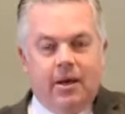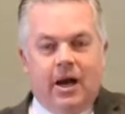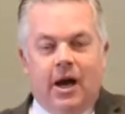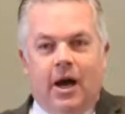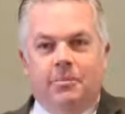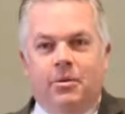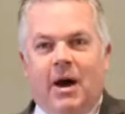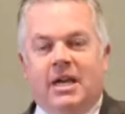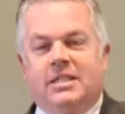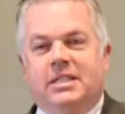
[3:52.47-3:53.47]
Um, you
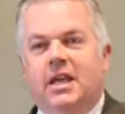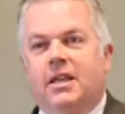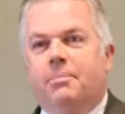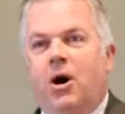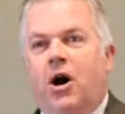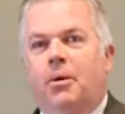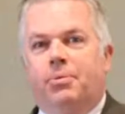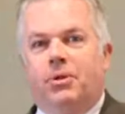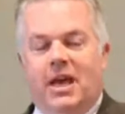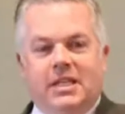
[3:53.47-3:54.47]
might say that Paul
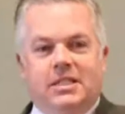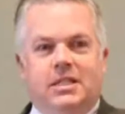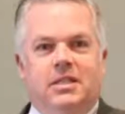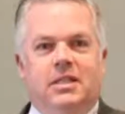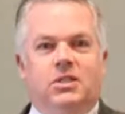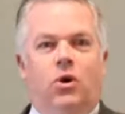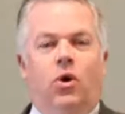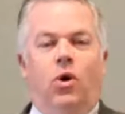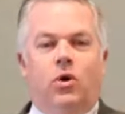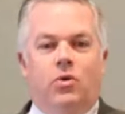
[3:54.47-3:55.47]
places this
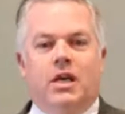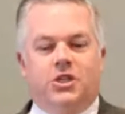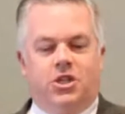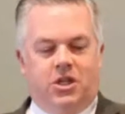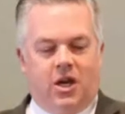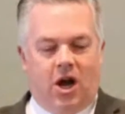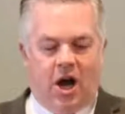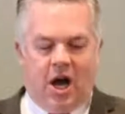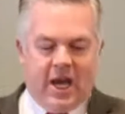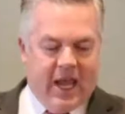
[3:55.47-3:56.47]
whole question
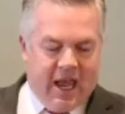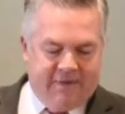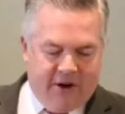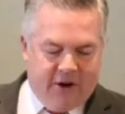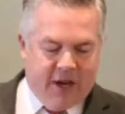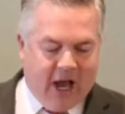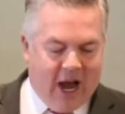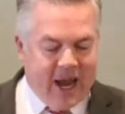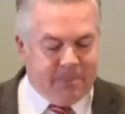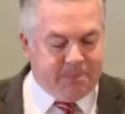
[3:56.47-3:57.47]
on a very
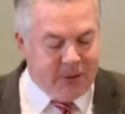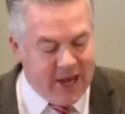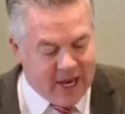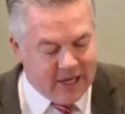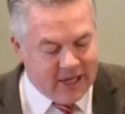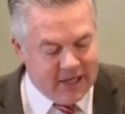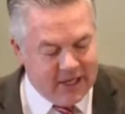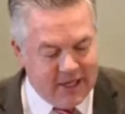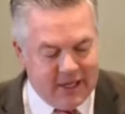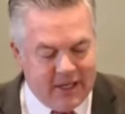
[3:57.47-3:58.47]
high plane.
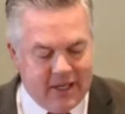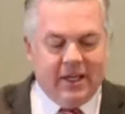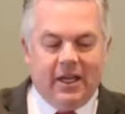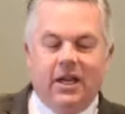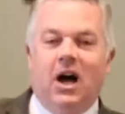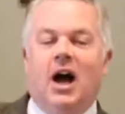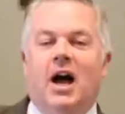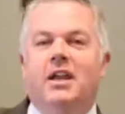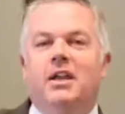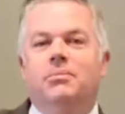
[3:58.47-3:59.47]

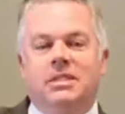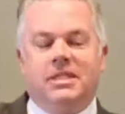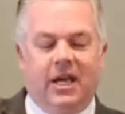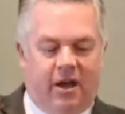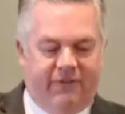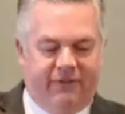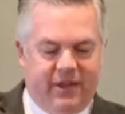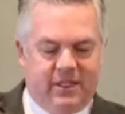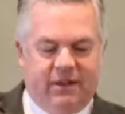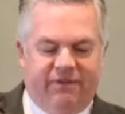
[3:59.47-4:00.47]
God himself
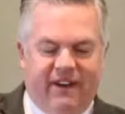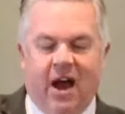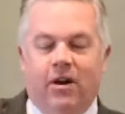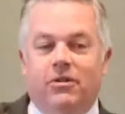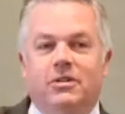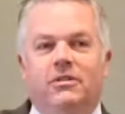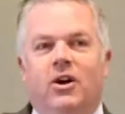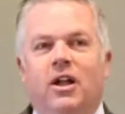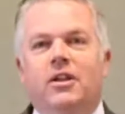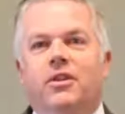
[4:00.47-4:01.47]
is the fount of
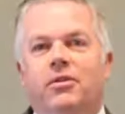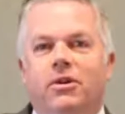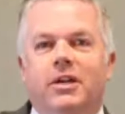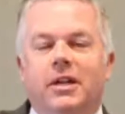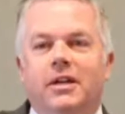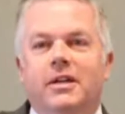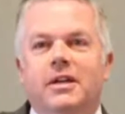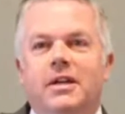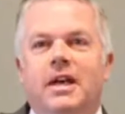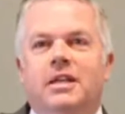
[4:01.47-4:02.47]
all authority.
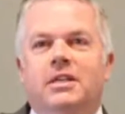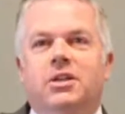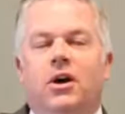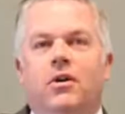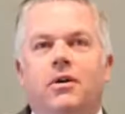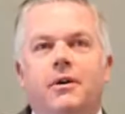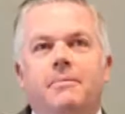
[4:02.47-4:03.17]
And so